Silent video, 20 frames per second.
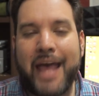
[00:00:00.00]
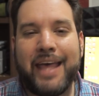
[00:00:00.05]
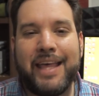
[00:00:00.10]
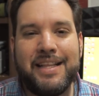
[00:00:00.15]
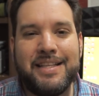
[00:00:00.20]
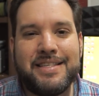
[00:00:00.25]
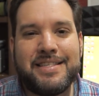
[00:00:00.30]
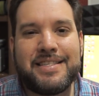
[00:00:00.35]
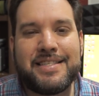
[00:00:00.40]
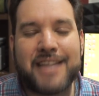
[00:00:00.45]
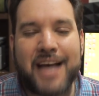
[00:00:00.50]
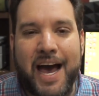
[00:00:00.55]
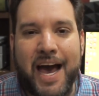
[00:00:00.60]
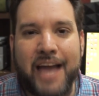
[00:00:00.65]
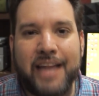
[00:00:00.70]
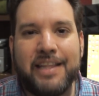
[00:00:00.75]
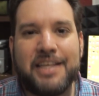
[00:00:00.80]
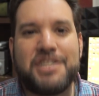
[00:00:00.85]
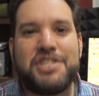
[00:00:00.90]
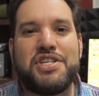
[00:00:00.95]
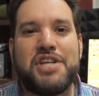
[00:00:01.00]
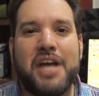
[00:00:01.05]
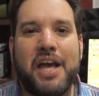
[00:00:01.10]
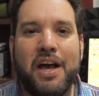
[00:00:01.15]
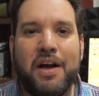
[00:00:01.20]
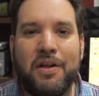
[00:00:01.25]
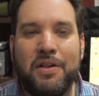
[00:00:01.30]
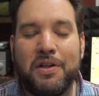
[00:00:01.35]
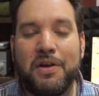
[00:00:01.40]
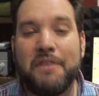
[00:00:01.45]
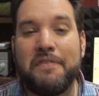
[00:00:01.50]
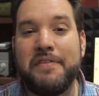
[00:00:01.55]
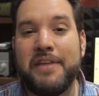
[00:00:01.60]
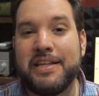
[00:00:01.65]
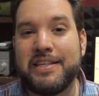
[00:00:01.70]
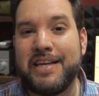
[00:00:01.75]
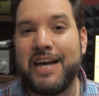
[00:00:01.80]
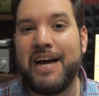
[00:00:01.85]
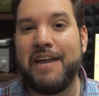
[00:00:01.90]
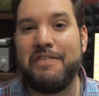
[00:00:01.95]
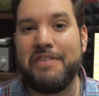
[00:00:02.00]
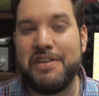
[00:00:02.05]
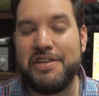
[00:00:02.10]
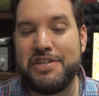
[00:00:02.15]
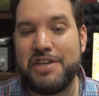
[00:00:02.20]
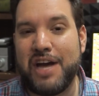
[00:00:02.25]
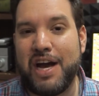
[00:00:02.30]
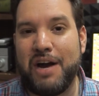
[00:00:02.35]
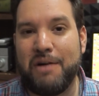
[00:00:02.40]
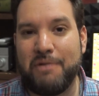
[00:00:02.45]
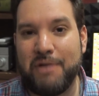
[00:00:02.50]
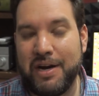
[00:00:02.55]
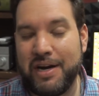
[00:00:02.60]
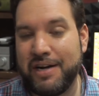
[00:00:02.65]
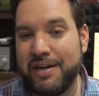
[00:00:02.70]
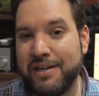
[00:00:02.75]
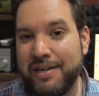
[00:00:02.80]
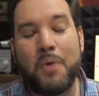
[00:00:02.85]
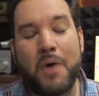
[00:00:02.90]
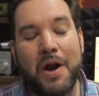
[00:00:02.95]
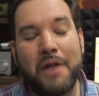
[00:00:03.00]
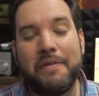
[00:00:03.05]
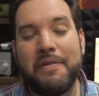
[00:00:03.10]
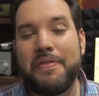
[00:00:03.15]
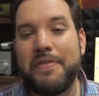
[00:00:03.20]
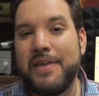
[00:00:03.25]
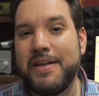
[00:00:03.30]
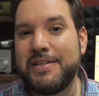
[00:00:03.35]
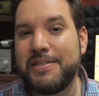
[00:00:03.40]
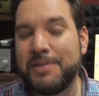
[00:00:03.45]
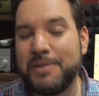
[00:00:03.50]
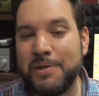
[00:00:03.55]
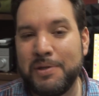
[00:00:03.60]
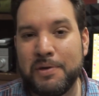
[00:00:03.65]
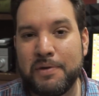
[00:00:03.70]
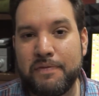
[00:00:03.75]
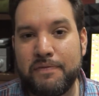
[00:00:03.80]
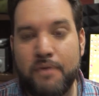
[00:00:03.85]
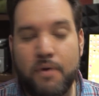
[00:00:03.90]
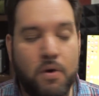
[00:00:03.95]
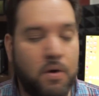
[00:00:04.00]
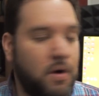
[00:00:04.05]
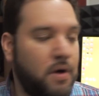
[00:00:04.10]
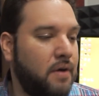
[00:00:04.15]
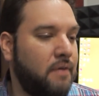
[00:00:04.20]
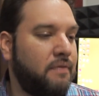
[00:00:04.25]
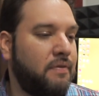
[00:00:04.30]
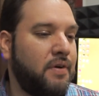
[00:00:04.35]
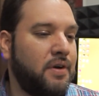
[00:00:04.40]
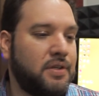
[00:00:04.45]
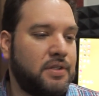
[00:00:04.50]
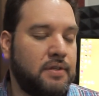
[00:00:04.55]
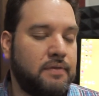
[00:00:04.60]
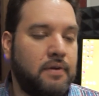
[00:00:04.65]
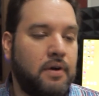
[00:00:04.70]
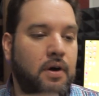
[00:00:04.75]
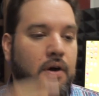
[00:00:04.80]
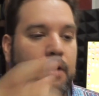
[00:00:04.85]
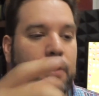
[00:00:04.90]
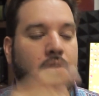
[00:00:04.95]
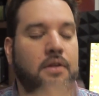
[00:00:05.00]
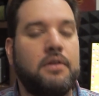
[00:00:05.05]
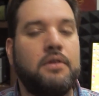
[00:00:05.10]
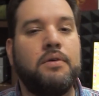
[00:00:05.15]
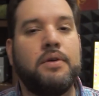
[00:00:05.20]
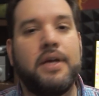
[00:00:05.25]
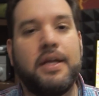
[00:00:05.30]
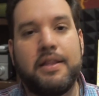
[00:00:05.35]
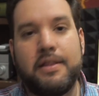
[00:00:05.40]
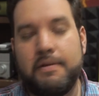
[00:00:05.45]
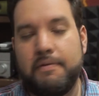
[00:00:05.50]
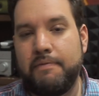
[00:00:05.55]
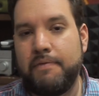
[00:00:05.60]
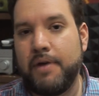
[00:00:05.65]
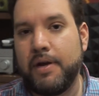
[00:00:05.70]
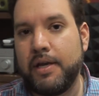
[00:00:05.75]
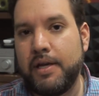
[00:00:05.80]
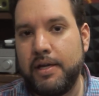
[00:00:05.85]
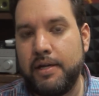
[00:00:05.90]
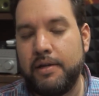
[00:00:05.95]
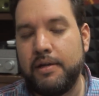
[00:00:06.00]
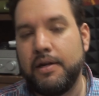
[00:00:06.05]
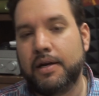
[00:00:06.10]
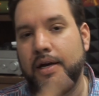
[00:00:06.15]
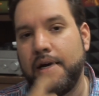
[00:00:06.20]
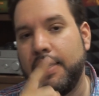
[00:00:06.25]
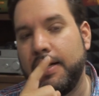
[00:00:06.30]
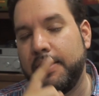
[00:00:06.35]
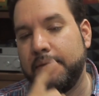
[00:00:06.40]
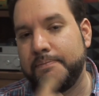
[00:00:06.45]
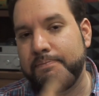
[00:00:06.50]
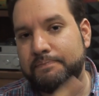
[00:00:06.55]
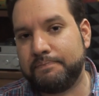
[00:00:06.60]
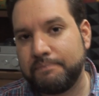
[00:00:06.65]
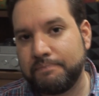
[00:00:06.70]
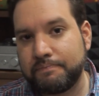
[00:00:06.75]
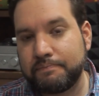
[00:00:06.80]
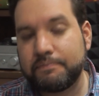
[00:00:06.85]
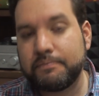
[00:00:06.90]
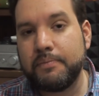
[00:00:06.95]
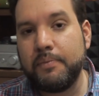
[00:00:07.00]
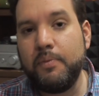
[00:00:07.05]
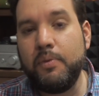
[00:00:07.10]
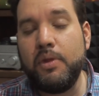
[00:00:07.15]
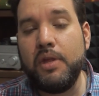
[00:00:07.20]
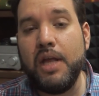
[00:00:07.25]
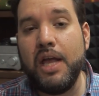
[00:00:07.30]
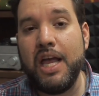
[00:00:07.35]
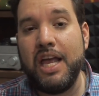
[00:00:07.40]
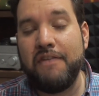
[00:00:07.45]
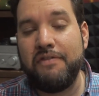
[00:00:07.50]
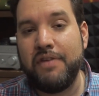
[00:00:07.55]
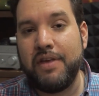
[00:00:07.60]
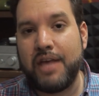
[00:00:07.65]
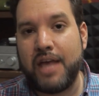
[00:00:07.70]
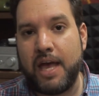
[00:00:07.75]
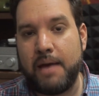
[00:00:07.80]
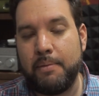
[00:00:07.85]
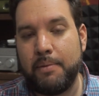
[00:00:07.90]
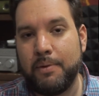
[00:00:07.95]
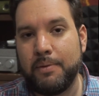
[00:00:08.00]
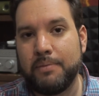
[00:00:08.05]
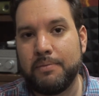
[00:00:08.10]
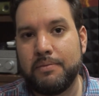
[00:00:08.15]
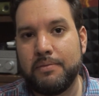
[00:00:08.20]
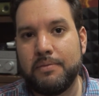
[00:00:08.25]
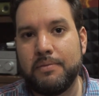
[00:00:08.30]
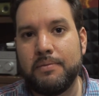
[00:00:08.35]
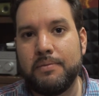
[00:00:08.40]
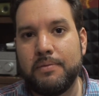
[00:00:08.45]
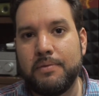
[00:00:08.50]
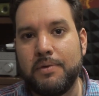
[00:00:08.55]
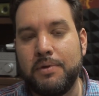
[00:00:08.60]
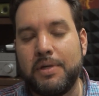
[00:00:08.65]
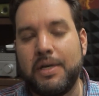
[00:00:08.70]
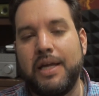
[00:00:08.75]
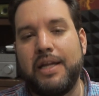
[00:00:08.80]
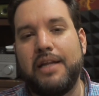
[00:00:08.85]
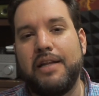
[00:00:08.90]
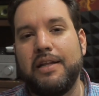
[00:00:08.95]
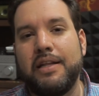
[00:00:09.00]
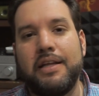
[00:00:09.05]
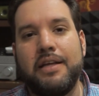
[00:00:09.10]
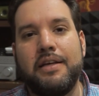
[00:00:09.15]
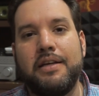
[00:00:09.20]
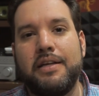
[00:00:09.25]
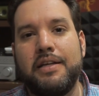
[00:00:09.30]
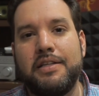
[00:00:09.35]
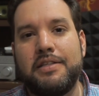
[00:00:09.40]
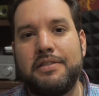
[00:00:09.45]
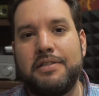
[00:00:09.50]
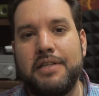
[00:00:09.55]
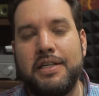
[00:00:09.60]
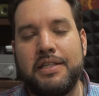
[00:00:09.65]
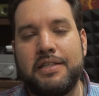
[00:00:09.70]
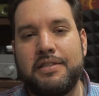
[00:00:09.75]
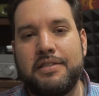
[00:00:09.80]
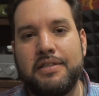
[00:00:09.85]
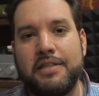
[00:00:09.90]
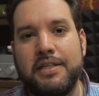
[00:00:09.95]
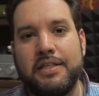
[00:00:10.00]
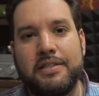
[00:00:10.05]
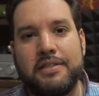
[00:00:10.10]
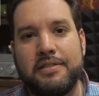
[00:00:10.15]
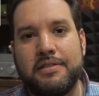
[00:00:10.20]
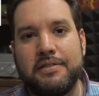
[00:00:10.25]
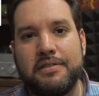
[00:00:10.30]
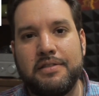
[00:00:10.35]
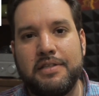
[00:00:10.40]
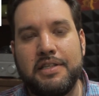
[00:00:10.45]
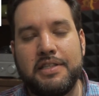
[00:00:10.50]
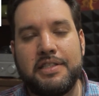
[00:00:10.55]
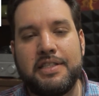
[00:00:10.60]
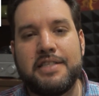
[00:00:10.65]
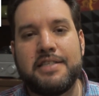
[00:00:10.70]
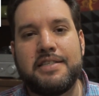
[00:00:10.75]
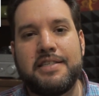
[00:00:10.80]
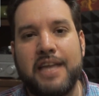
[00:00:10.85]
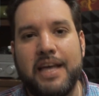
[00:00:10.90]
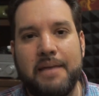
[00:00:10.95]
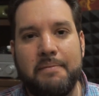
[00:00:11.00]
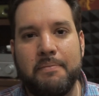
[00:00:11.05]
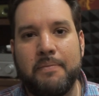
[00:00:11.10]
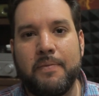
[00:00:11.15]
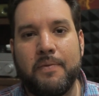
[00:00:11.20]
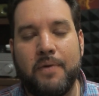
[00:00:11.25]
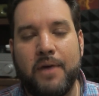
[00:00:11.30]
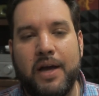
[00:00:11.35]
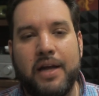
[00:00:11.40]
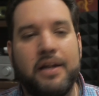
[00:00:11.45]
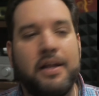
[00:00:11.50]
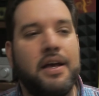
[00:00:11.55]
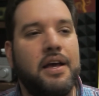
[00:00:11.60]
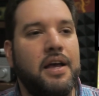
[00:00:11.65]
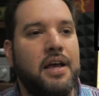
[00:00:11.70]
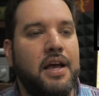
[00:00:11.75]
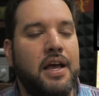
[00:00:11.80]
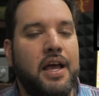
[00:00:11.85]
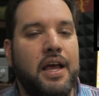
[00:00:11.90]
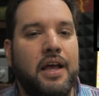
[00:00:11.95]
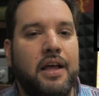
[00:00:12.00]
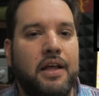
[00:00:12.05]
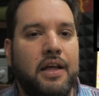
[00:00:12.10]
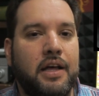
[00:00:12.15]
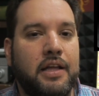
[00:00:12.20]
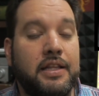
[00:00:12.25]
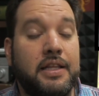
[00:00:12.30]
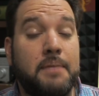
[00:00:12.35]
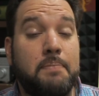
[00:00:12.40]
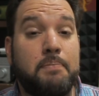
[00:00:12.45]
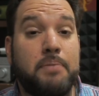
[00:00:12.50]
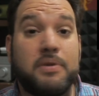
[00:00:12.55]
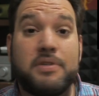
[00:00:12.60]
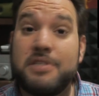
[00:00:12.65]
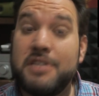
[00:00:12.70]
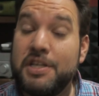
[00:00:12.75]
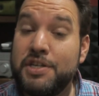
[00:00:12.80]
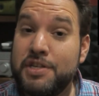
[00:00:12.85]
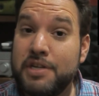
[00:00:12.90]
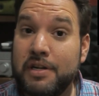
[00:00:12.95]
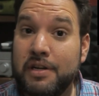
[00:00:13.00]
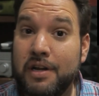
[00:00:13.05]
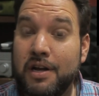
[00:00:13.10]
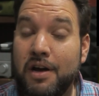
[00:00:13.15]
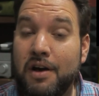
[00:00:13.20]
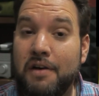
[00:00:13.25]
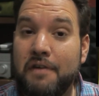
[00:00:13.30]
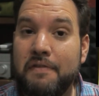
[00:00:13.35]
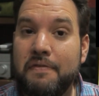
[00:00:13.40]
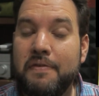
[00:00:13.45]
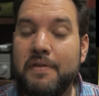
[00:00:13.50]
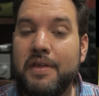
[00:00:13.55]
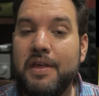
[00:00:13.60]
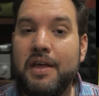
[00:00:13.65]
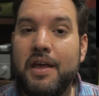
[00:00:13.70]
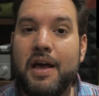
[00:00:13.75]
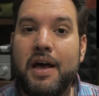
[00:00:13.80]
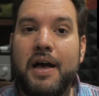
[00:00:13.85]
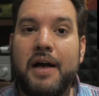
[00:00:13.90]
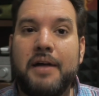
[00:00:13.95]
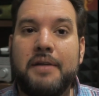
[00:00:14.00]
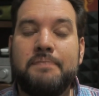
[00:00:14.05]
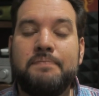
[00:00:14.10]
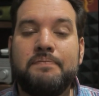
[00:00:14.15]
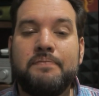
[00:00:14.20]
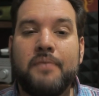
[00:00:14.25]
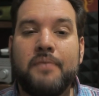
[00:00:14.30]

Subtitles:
inside the shell of the Atari Jaguar. What are the things to look for? First of all, look at the fucking AV cable. Look at it. It's the same, right? The position of the